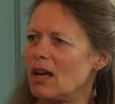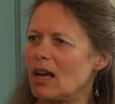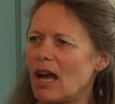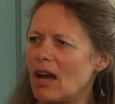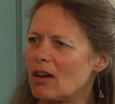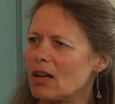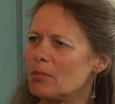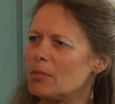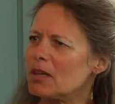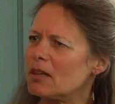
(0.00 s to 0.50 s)

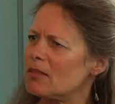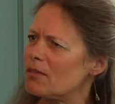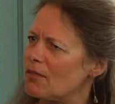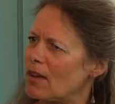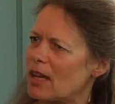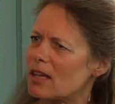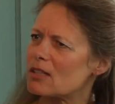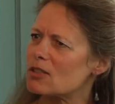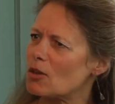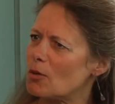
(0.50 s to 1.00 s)
how come it
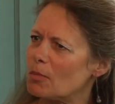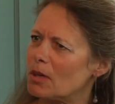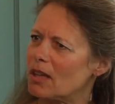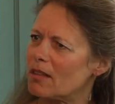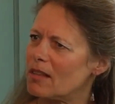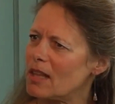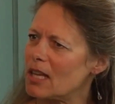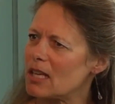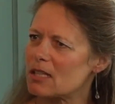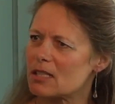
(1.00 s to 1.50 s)
affects so
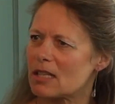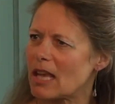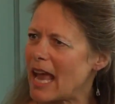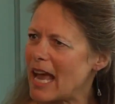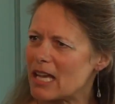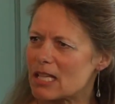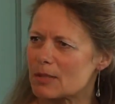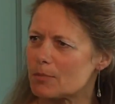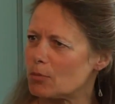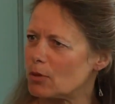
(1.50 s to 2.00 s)
many things?
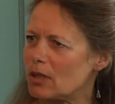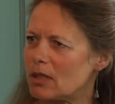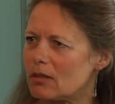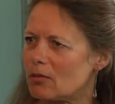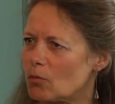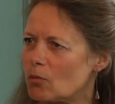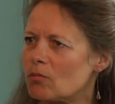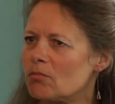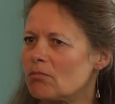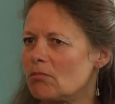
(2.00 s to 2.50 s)

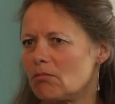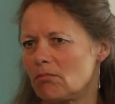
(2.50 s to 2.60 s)
Aspirin